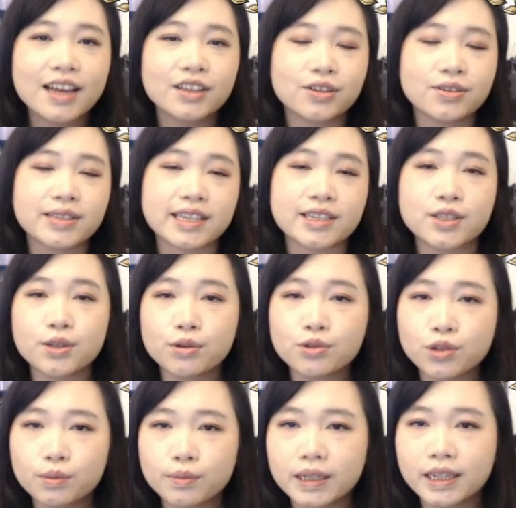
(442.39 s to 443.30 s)
There's a
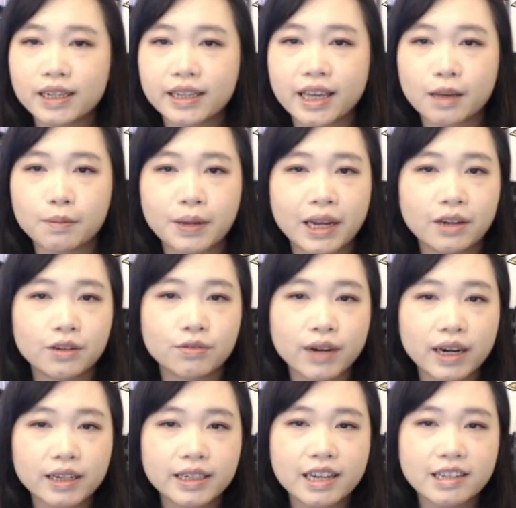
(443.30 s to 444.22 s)
social media campaign
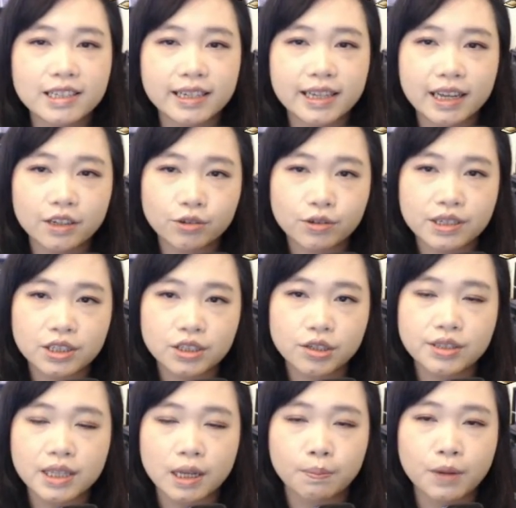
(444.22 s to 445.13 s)
right now to get
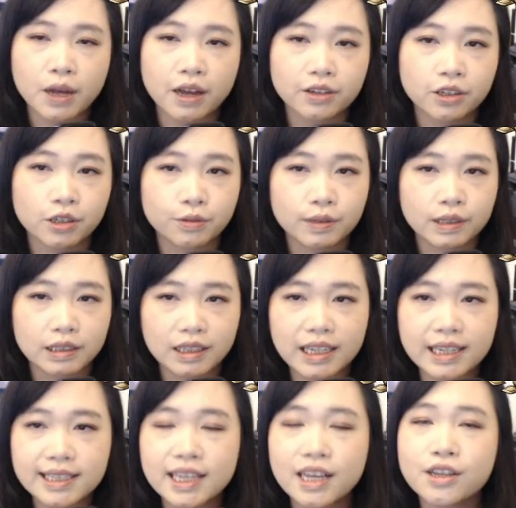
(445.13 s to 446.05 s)
crystals upon her
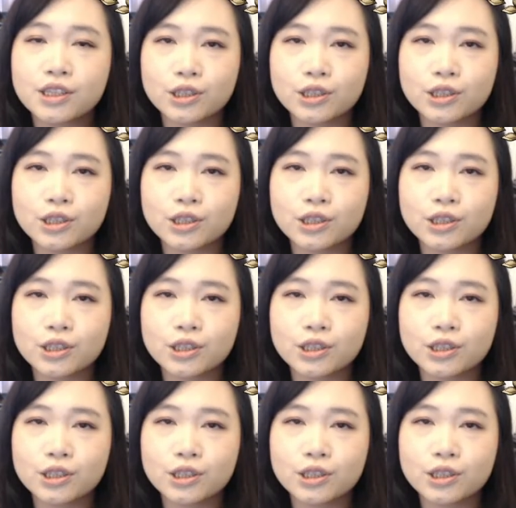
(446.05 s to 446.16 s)
release,